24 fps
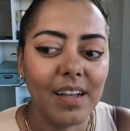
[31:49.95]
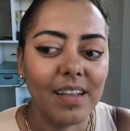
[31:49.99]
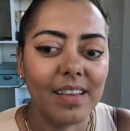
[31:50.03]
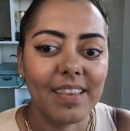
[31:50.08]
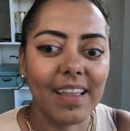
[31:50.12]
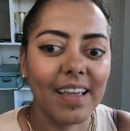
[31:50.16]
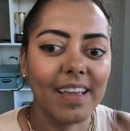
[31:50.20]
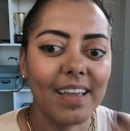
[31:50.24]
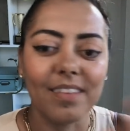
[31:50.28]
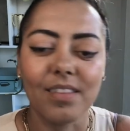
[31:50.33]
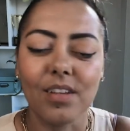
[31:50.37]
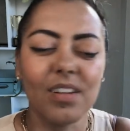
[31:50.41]

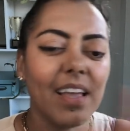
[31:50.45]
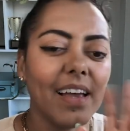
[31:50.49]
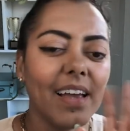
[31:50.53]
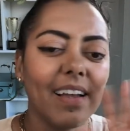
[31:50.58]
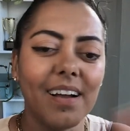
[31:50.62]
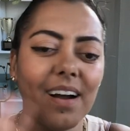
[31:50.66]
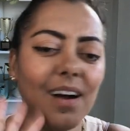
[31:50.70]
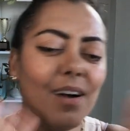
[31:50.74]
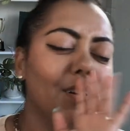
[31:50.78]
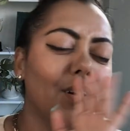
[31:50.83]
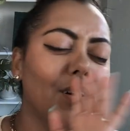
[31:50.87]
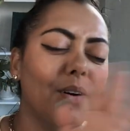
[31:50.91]
They like,
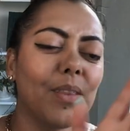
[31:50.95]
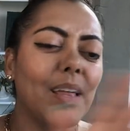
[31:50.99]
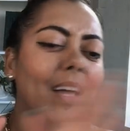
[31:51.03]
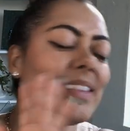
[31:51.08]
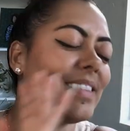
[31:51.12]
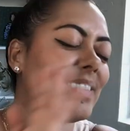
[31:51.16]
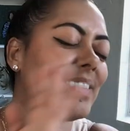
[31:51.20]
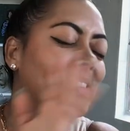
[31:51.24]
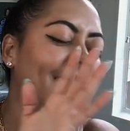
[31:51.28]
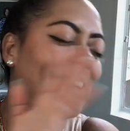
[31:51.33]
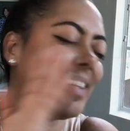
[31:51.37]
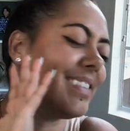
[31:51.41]
oh no,
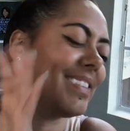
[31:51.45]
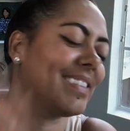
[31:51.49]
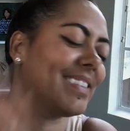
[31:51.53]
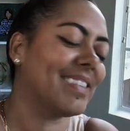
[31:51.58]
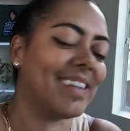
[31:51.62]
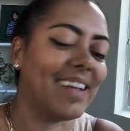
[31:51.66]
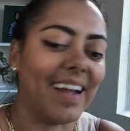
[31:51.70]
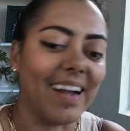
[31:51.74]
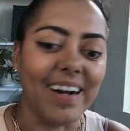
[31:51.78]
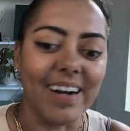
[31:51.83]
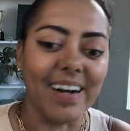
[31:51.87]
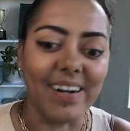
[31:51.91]
that that
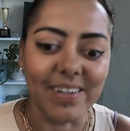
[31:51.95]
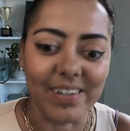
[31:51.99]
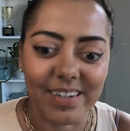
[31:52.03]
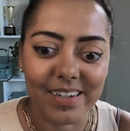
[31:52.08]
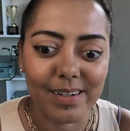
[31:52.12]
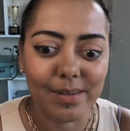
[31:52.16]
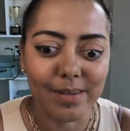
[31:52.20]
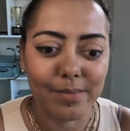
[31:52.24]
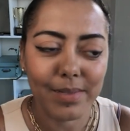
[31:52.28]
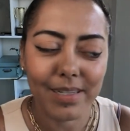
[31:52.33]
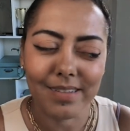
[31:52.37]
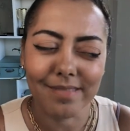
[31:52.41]
doesn't count.
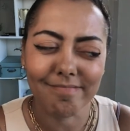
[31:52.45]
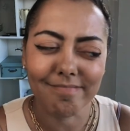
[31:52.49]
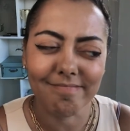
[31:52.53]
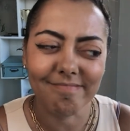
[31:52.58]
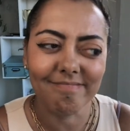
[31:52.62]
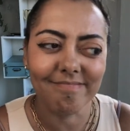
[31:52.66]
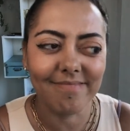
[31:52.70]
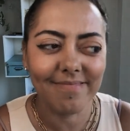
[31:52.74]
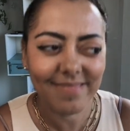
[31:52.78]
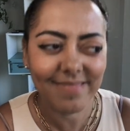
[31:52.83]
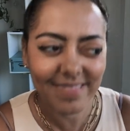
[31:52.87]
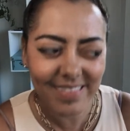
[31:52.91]
And I'm like,
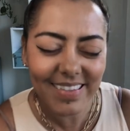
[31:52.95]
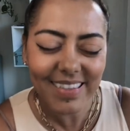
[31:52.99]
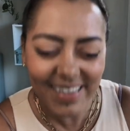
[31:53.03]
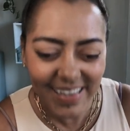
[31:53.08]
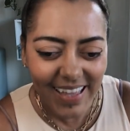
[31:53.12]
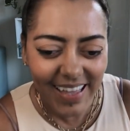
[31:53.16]
mm,